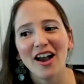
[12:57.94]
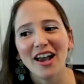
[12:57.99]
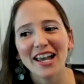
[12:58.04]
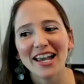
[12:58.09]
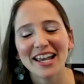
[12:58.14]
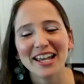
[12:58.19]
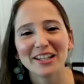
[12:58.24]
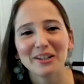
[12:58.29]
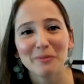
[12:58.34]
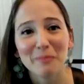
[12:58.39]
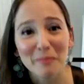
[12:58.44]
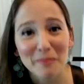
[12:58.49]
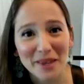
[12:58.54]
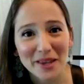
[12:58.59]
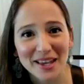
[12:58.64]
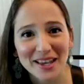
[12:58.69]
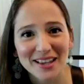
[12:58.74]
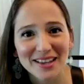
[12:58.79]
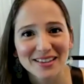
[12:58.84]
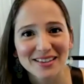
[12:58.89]
it
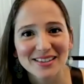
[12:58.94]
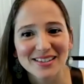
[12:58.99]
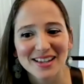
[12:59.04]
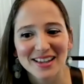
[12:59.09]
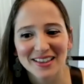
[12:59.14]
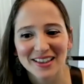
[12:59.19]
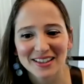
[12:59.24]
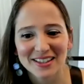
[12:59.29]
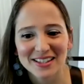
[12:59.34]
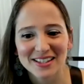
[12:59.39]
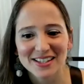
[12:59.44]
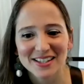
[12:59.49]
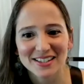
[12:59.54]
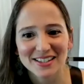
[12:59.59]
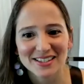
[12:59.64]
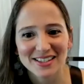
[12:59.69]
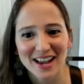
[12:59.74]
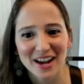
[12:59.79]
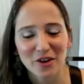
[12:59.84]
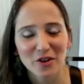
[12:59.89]
means that this is a
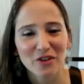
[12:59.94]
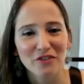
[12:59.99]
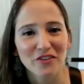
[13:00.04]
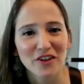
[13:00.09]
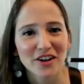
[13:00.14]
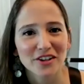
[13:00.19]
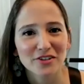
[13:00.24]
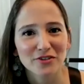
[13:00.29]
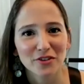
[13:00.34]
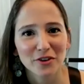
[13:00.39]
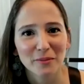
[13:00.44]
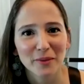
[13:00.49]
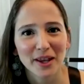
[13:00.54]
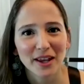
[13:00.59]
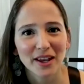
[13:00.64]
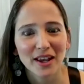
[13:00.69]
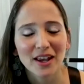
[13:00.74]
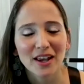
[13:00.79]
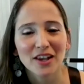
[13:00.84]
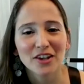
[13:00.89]
sacrifice for
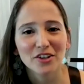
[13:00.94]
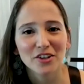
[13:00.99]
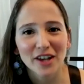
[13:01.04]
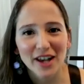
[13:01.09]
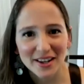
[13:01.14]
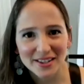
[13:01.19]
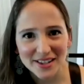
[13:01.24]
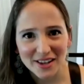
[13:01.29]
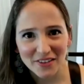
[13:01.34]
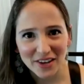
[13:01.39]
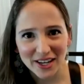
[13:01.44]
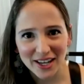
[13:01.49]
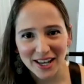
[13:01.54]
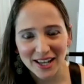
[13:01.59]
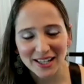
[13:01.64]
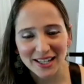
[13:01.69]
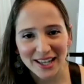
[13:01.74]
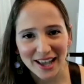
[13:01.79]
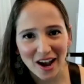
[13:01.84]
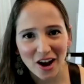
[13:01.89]
me. You guys have any
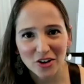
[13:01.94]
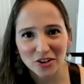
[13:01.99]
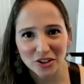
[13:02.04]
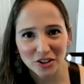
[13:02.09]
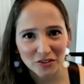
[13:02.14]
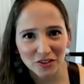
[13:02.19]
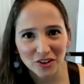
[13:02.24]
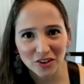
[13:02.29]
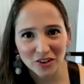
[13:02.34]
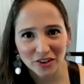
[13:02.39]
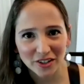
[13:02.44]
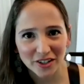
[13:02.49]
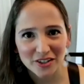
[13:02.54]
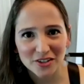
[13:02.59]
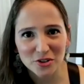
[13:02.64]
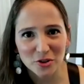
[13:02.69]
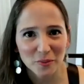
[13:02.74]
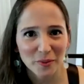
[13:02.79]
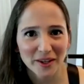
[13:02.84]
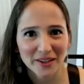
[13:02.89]
idea how difficult it is
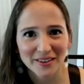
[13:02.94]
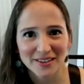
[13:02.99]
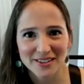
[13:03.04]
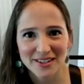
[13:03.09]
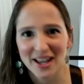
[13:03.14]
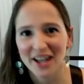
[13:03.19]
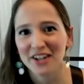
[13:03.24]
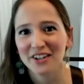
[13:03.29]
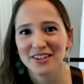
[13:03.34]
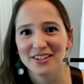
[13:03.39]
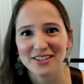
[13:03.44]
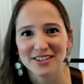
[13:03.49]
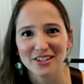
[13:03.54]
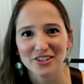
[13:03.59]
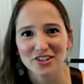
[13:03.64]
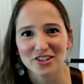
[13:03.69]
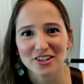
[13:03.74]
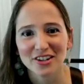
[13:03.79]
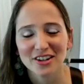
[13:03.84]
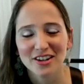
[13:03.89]
to make this kind of
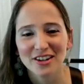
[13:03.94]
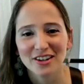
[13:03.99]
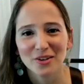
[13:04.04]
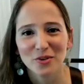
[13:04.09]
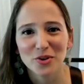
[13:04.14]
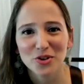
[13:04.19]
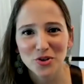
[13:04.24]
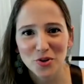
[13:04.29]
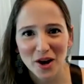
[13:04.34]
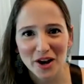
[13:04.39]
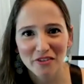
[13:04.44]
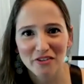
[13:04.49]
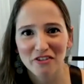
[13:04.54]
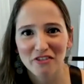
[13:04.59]
decision when you have a